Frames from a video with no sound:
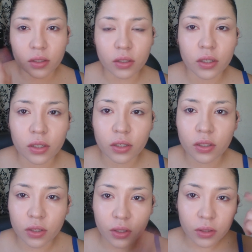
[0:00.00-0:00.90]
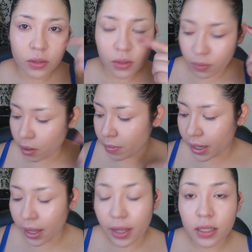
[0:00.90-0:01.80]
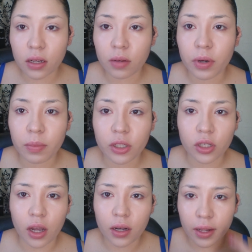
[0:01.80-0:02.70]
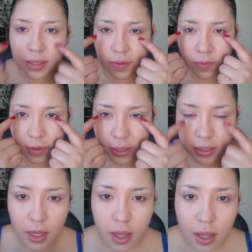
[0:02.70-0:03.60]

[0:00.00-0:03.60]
The circles around my eyes are pretty much gone, except for this